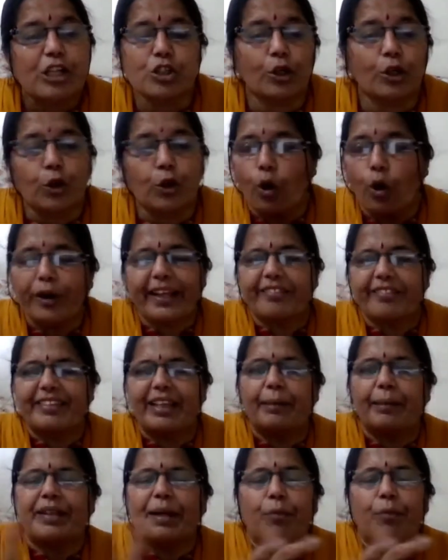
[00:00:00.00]
So don't
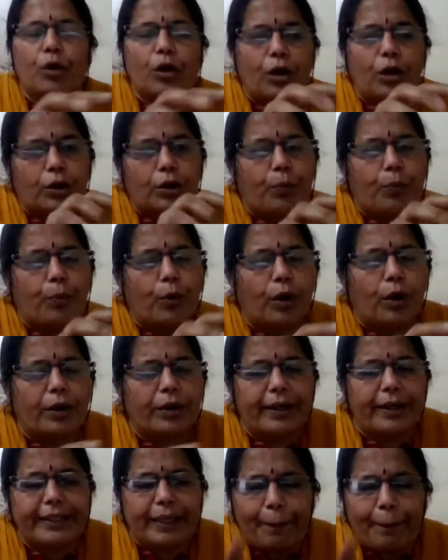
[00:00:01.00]
give them
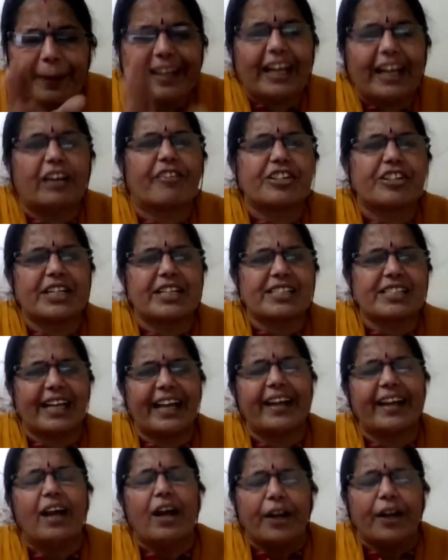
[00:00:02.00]
the typical questions
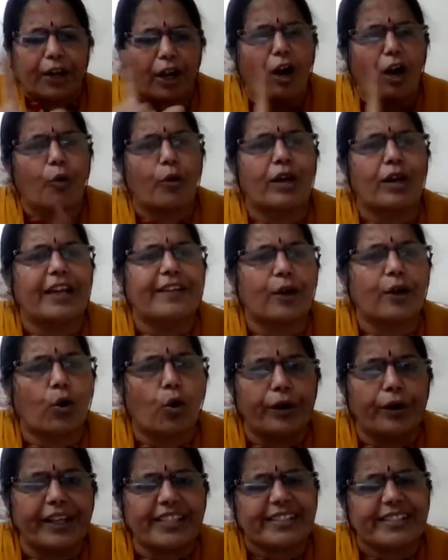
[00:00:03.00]
like draw only the
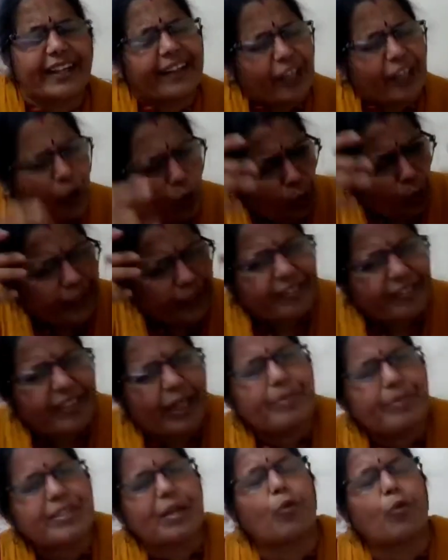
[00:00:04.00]
coding strand. You give
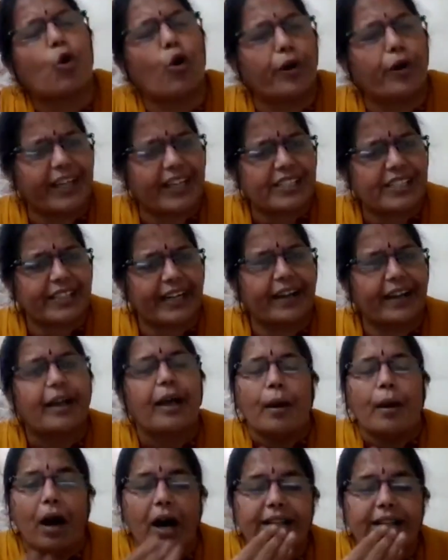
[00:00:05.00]
them some coding strand.
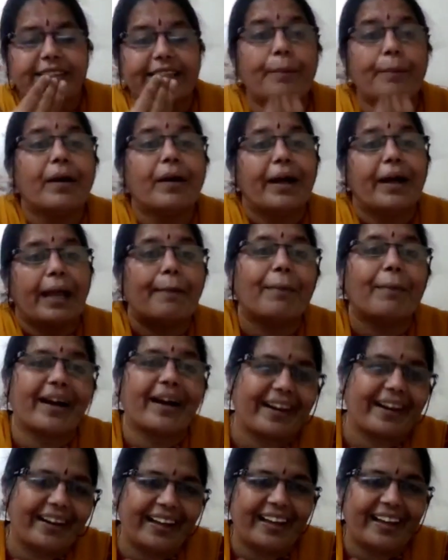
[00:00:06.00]
Ask them
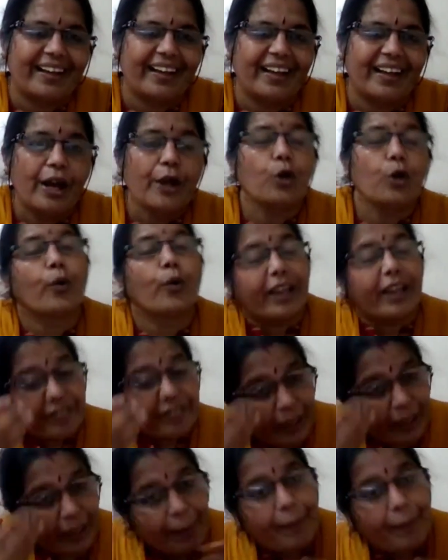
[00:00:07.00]
mRNA. You give
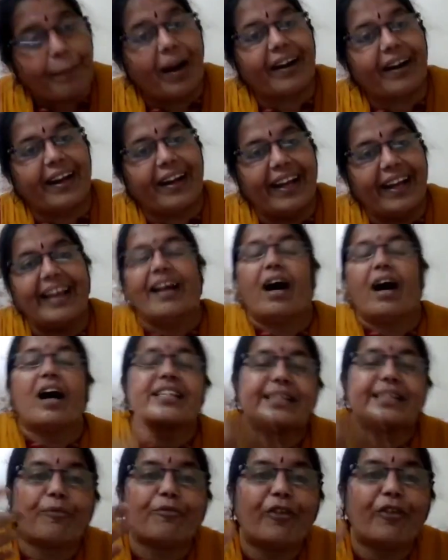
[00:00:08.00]
them mRNA.
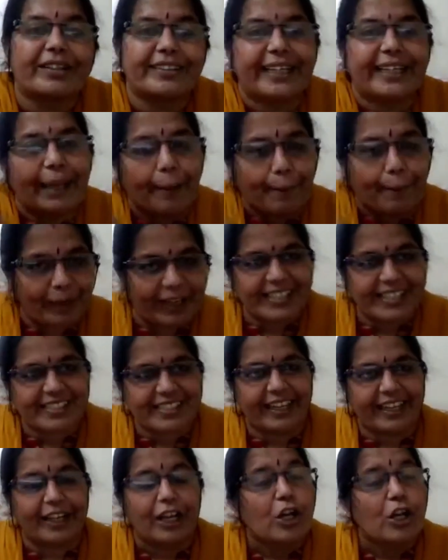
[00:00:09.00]
Ask them for the template
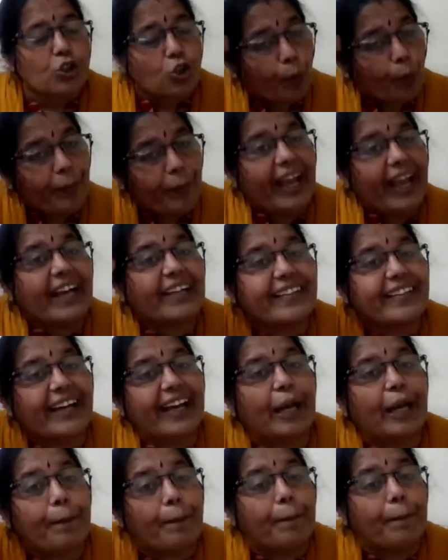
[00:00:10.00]
strand. So make
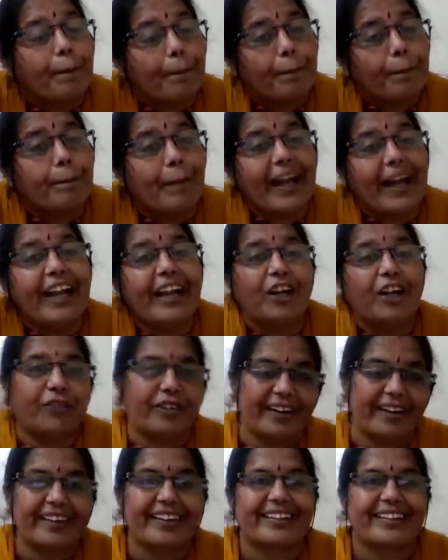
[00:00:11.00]
their mind
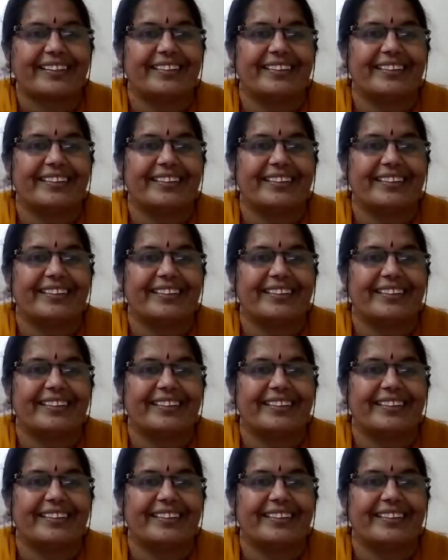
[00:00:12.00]
work.